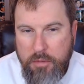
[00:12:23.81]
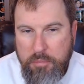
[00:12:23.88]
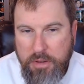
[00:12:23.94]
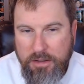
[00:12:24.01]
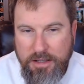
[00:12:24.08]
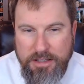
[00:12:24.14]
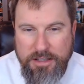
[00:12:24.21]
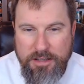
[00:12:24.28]

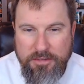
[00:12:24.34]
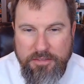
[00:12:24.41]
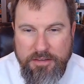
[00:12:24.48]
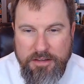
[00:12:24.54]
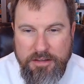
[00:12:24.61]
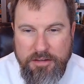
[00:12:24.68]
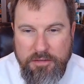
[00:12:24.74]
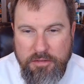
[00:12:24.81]
But Lincoln,
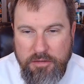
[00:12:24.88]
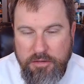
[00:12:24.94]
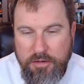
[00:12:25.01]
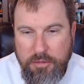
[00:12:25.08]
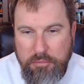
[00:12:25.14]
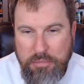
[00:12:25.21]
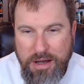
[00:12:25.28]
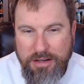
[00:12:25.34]
the
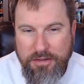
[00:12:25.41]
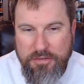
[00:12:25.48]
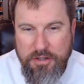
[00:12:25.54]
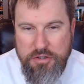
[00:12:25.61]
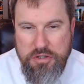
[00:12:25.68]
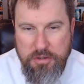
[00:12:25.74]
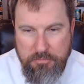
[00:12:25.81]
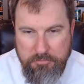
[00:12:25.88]

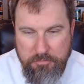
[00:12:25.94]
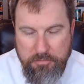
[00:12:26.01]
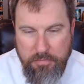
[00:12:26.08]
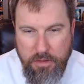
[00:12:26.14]
politician,